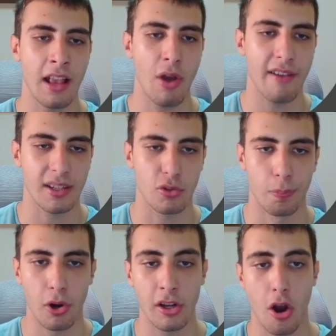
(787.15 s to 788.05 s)
And then you have some
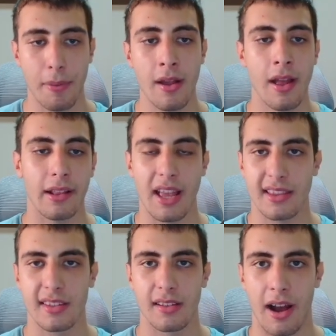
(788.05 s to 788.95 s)
supporting copy
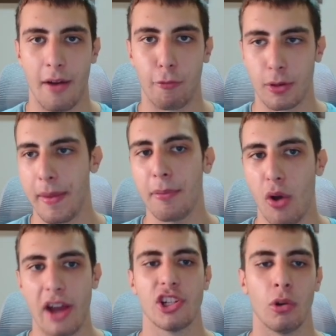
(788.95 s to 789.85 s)
that's for the
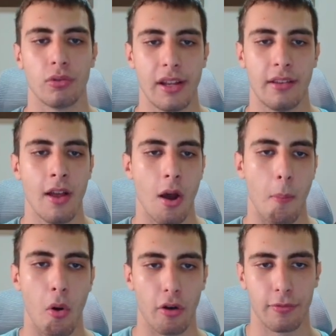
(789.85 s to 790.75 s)
people who actually want to read
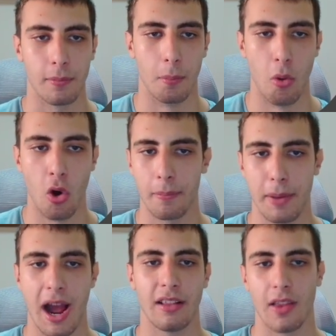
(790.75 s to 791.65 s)
more
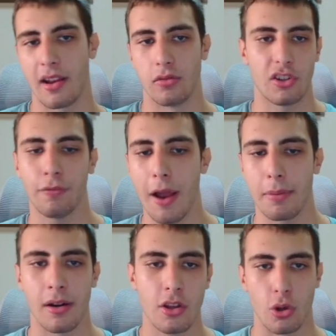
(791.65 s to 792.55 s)
behind like rich in
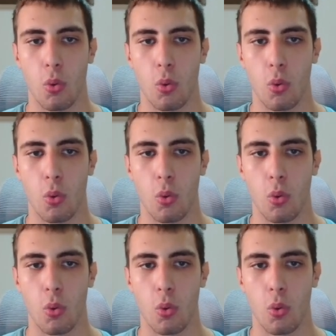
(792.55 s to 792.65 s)
fiber.